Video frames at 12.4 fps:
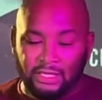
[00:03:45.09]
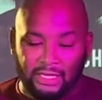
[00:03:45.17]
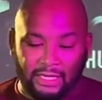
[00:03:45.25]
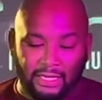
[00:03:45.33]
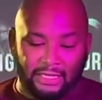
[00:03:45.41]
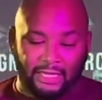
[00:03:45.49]

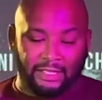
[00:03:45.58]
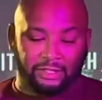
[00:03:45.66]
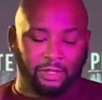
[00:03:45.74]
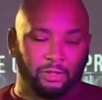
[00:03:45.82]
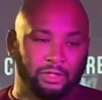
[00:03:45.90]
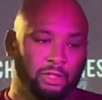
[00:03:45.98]
Ignite
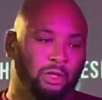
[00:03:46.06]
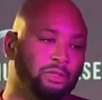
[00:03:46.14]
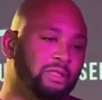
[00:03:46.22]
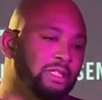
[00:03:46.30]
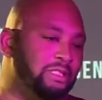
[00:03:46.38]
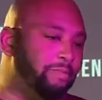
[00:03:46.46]
Church
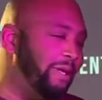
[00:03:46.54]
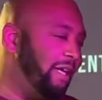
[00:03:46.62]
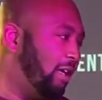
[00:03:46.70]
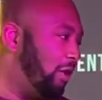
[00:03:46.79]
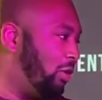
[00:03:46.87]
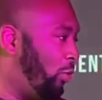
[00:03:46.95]
Tulsa is
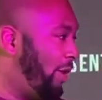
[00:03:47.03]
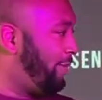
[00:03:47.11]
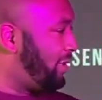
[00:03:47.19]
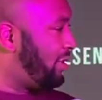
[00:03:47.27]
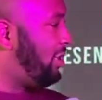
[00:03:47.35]
being equipped.